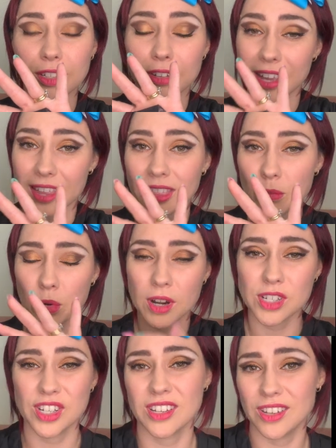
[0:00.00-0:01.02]
You get the
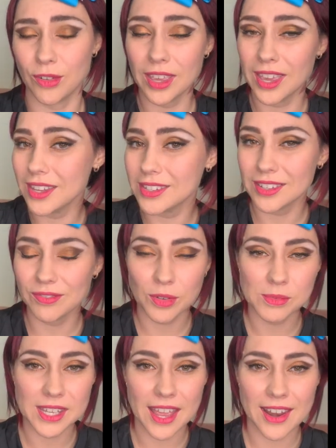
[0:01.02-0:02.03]
brush in your kit from
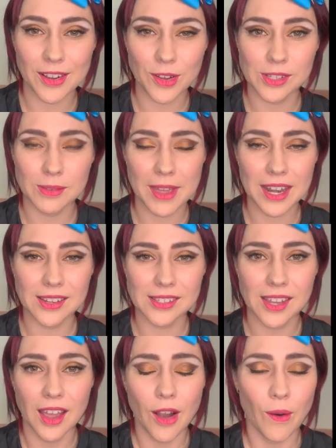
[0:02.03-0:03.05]
Standout Cosmetics,